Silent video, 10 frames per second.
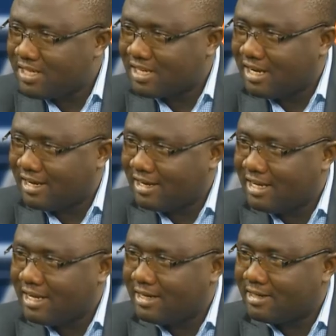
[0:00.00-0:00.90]

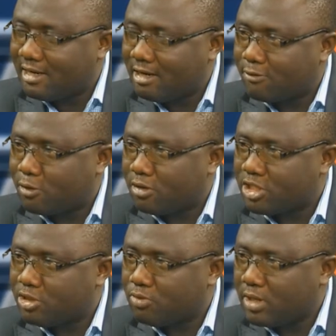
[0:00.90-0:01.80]
lately and uh, of
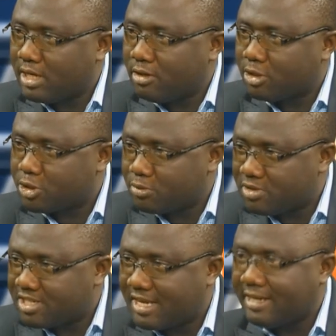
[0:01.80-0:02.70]
course you were in
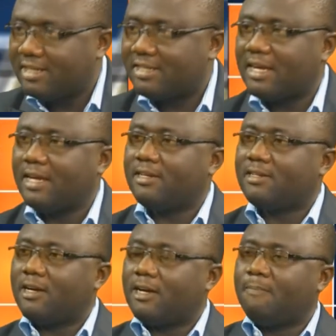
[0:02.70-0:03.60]
Osun State
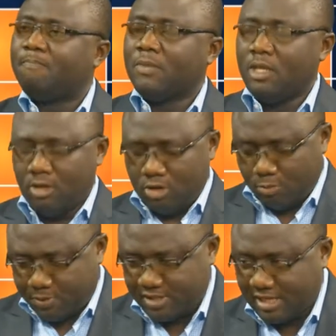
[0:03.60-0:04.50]
and uh, you
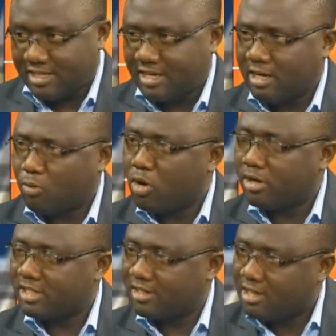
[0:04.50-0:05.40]
presented an
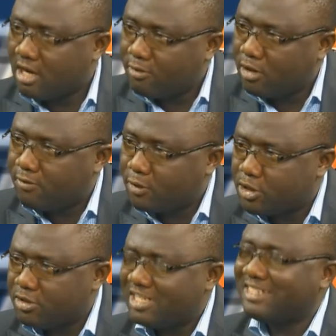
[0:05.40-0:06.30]
award to the governor of
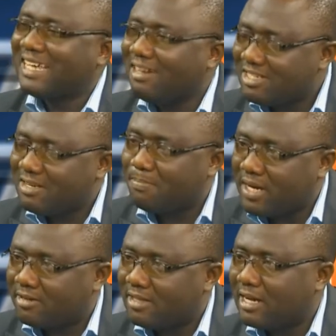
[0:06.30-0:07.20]
Osun State. Tell us
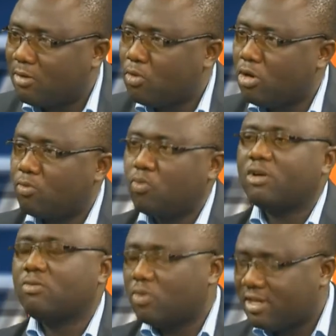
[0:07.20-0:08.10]
about that award.
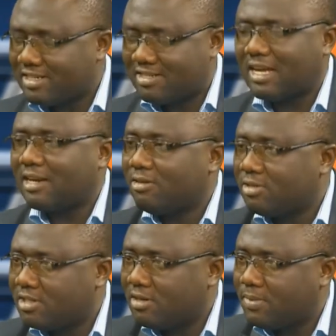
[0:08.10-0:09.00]
What, what exactly
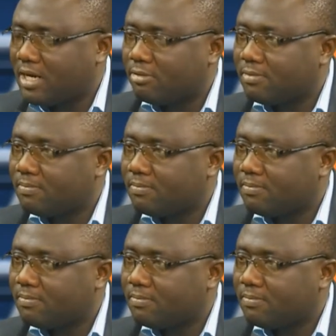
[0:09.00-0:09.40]
was it about?